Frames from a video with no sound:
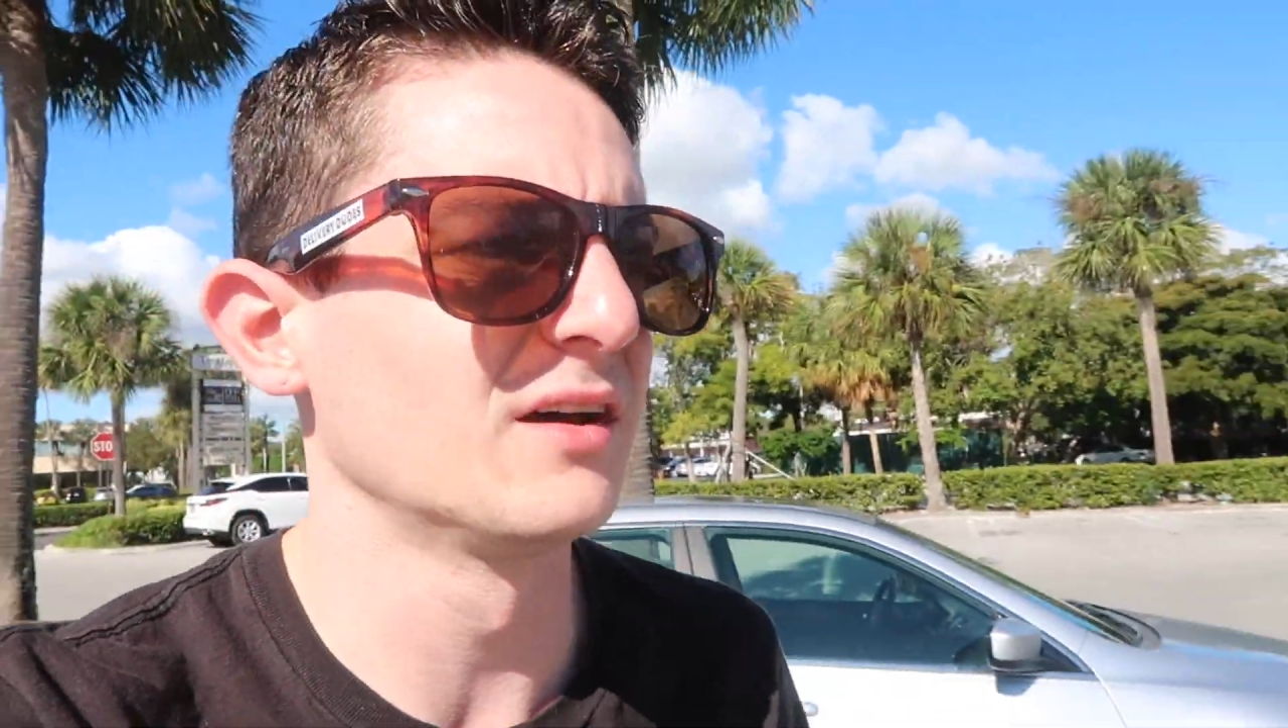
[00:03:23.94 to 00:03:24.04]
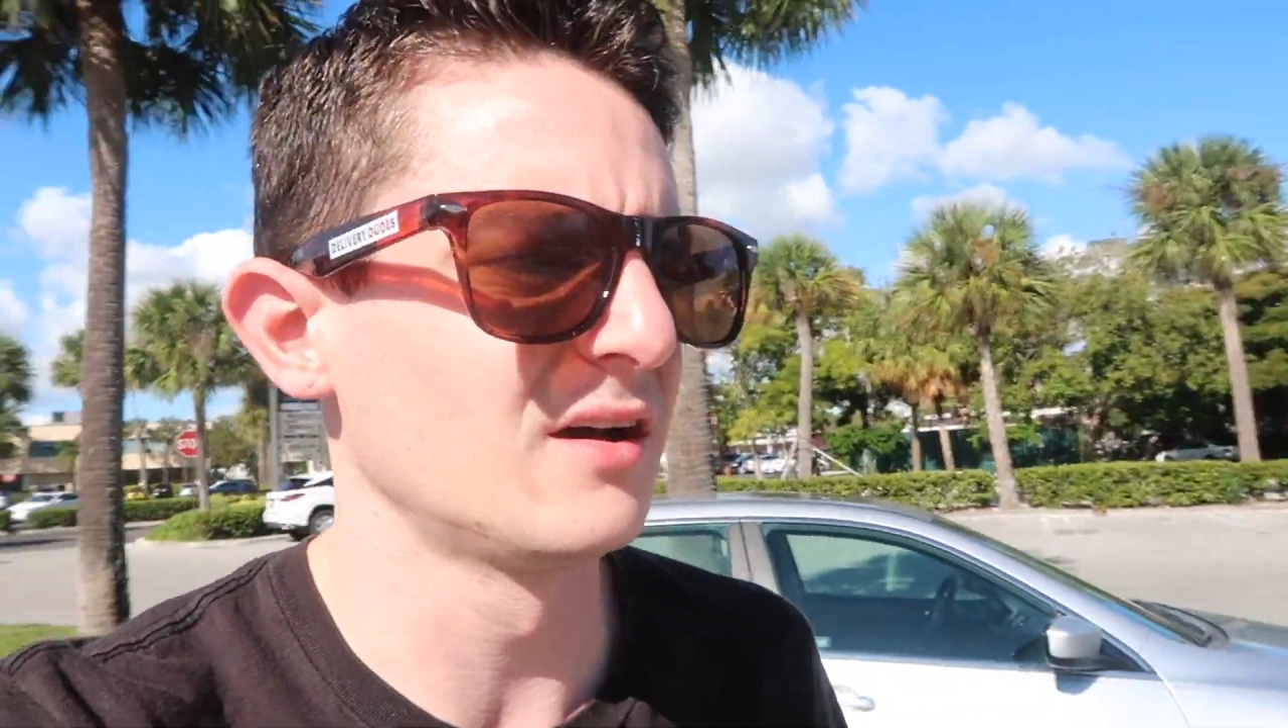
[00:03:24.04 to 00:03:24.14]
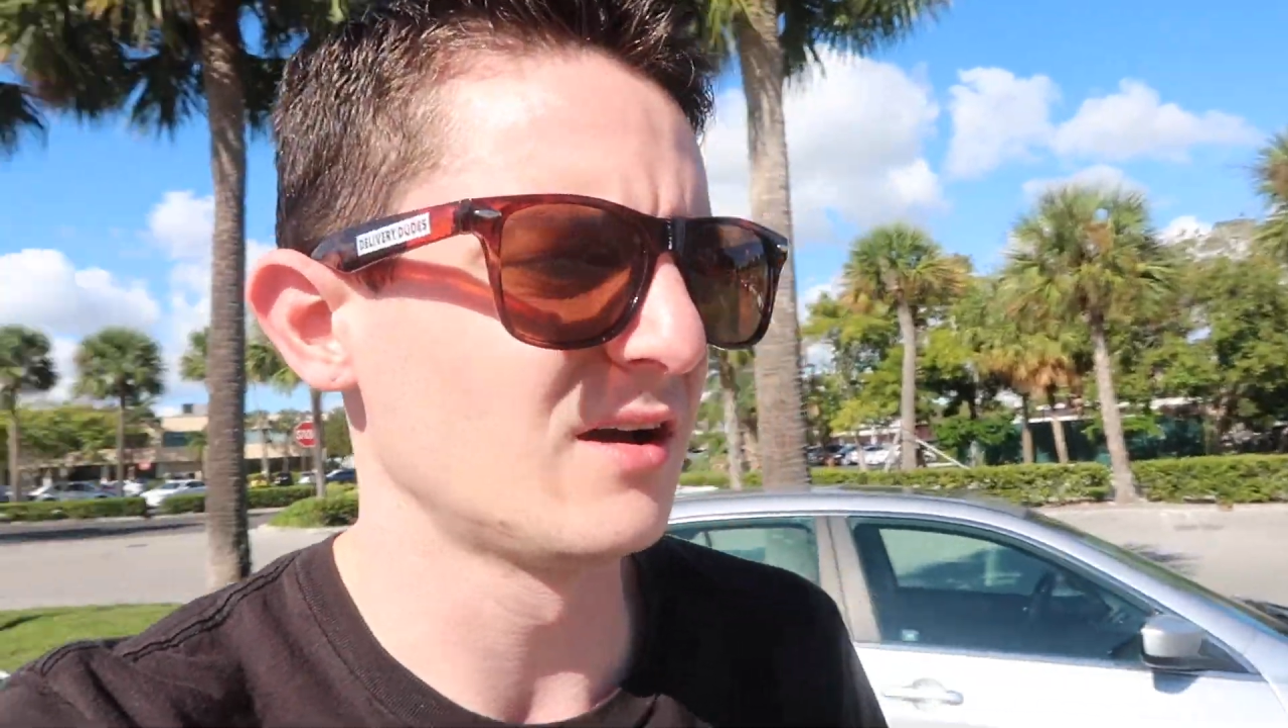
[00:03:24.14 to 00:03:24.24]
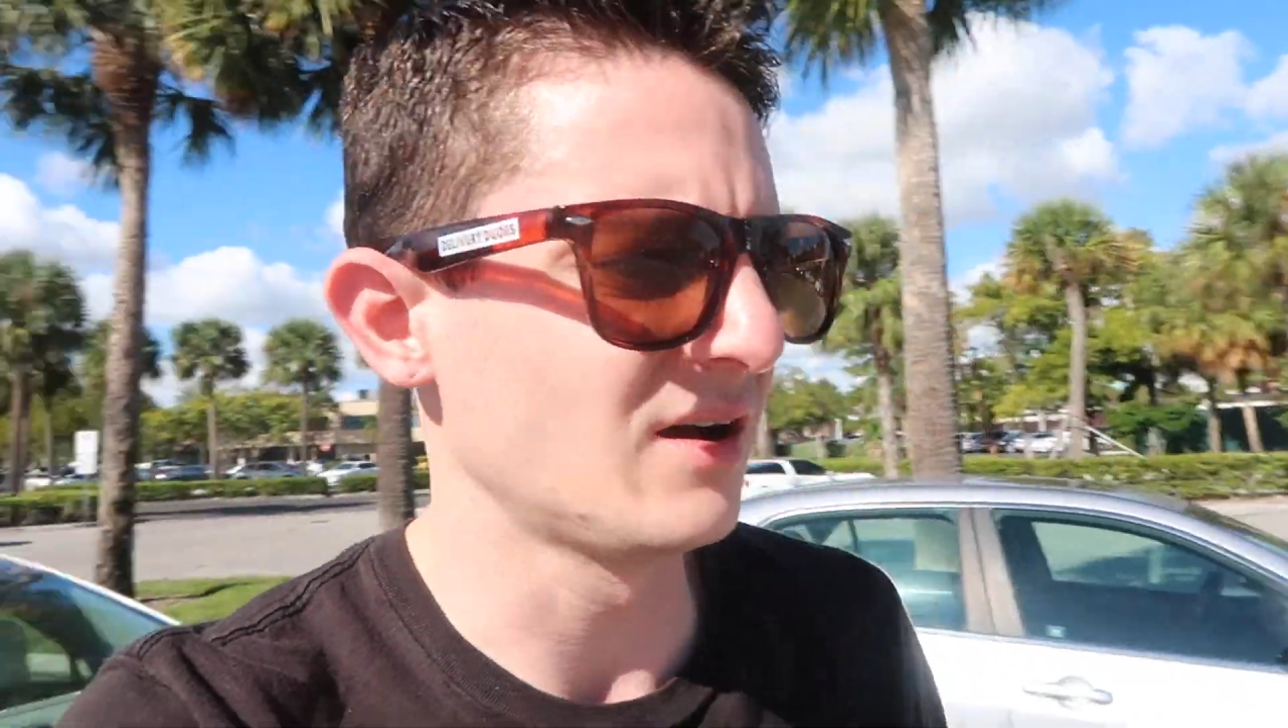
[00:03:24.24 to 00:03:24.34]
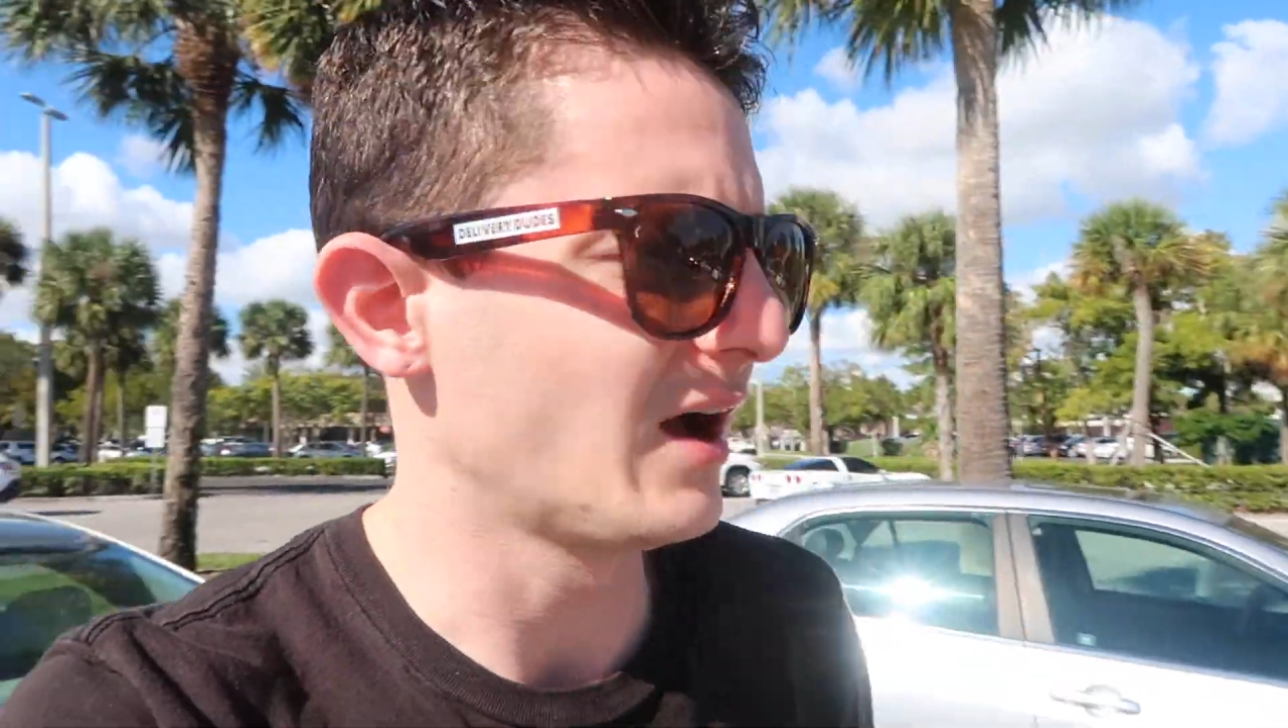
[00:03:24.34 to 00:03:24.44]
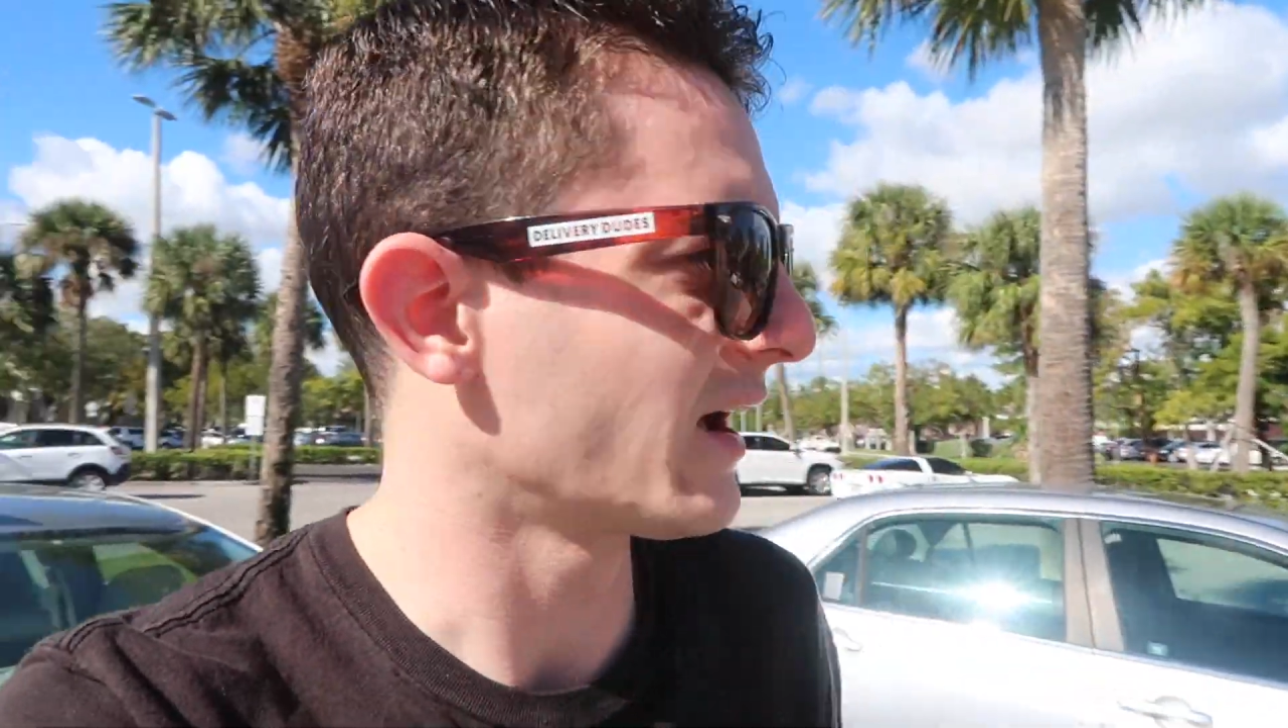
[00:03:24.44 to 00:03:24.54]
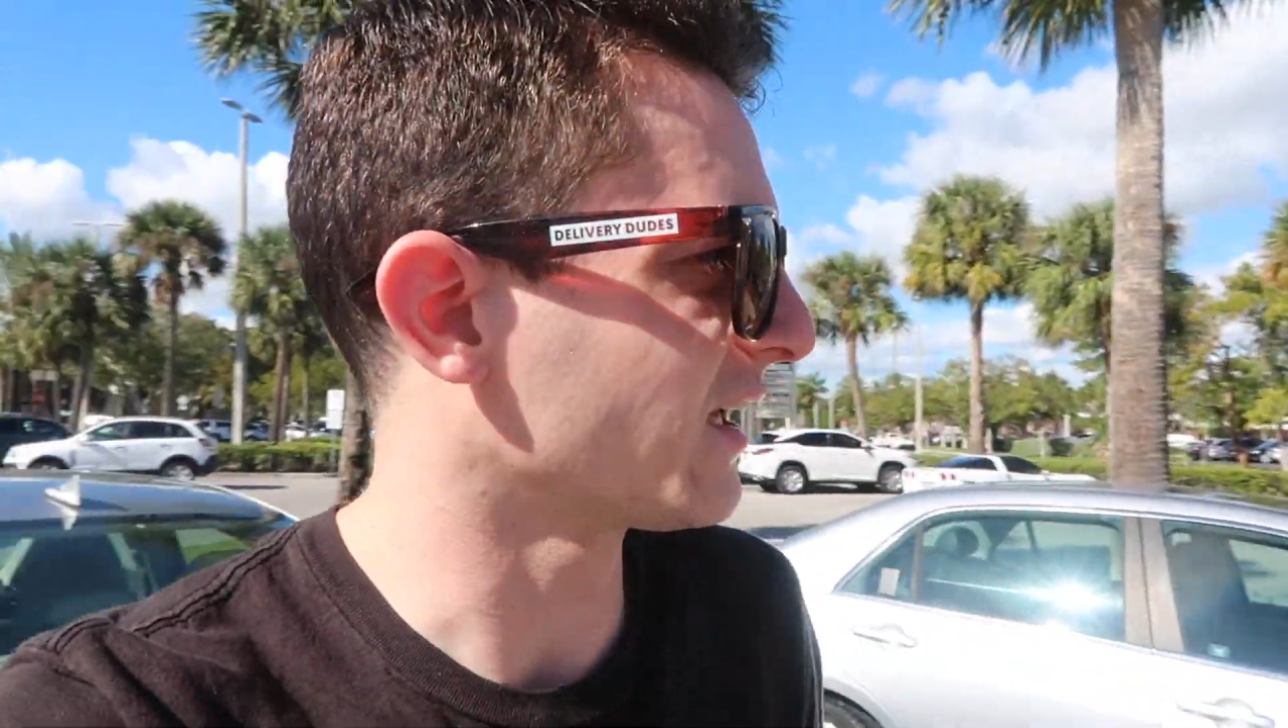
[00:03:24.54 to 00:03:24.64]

uh, I